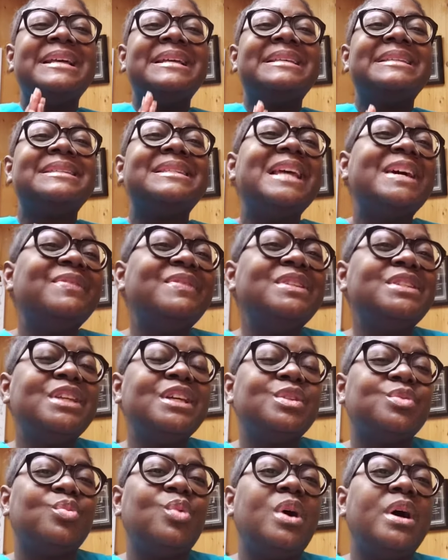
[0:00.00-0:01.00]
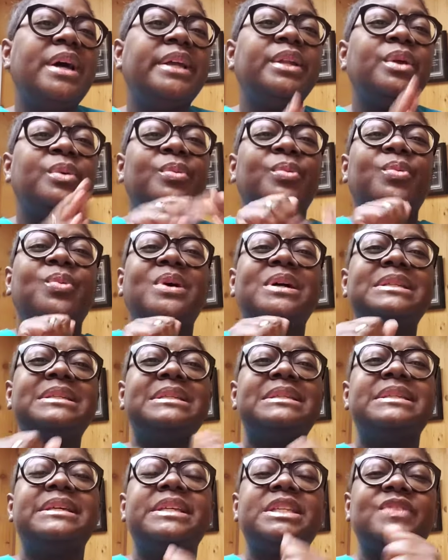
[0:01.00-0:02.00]
761
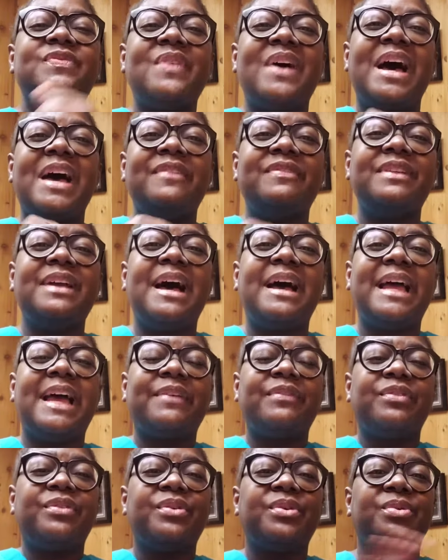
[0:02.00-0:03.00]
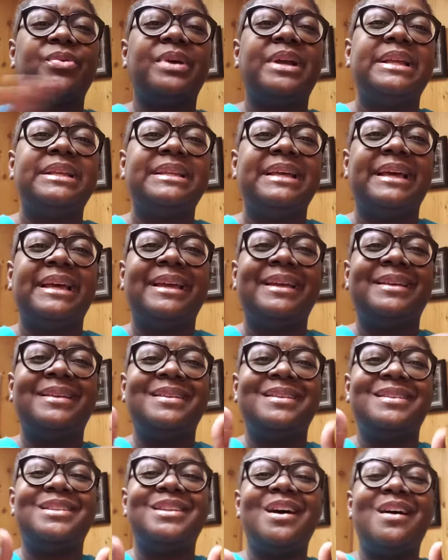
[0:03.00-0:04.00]
1659. Have a great day.
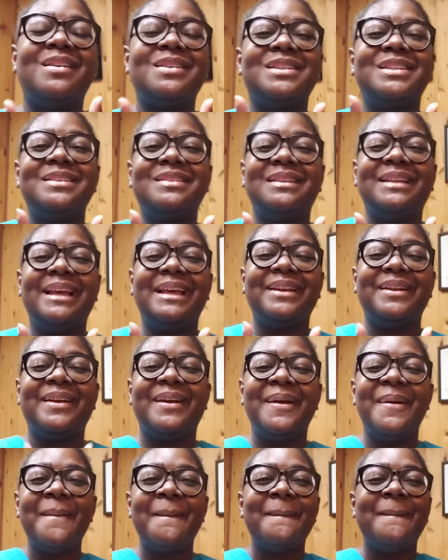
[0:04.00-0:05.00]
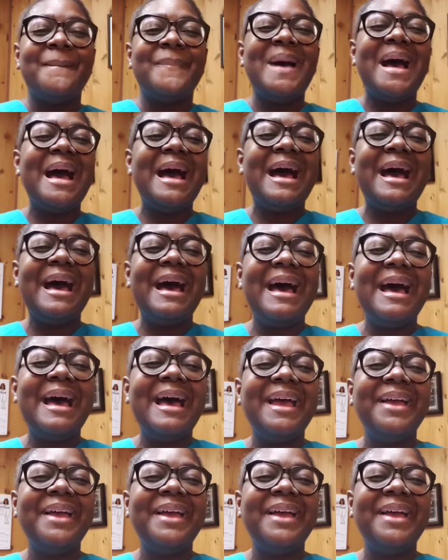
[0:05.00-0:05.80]
Talk to you later. Bye.